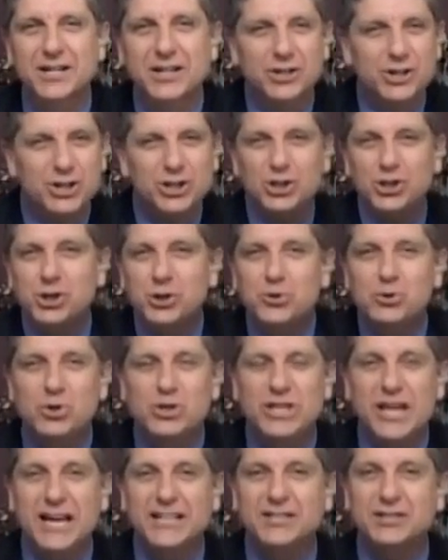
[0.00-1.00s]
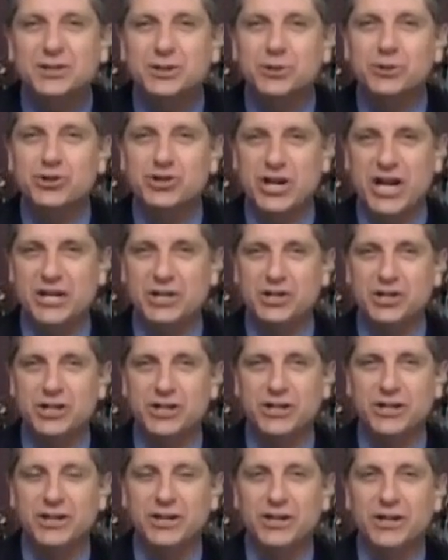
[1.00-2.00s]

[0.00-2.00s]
Just use that search engine.